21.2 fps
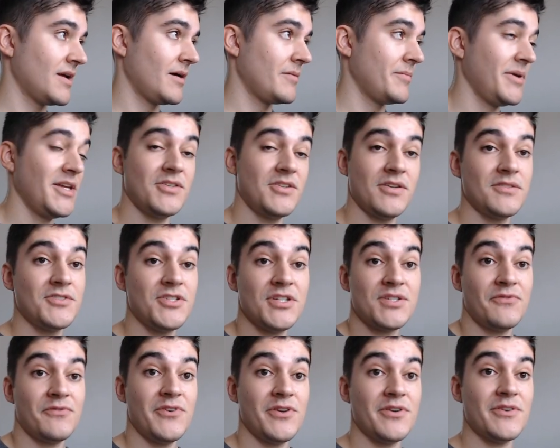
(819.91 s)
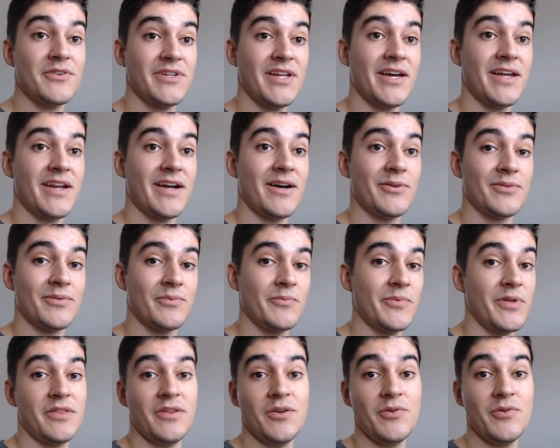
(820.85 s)
I mean, I just figured that out
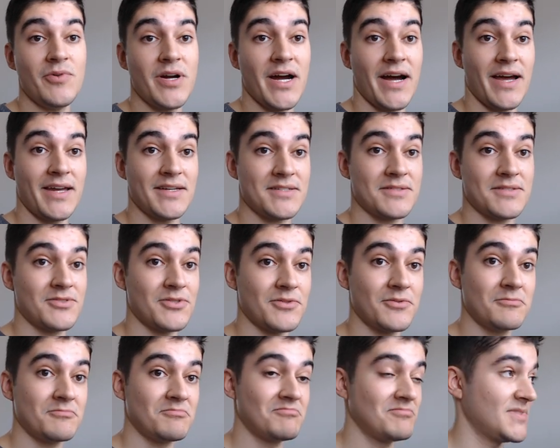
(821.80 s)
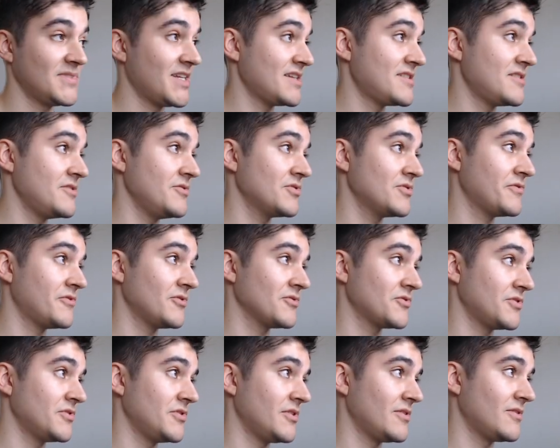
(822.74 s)
with you guys. So that's useful
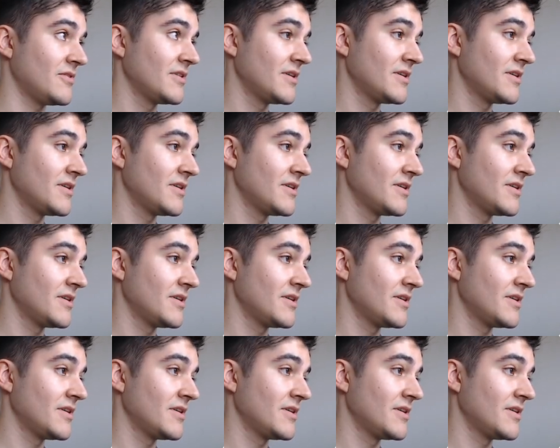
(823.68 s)
to know.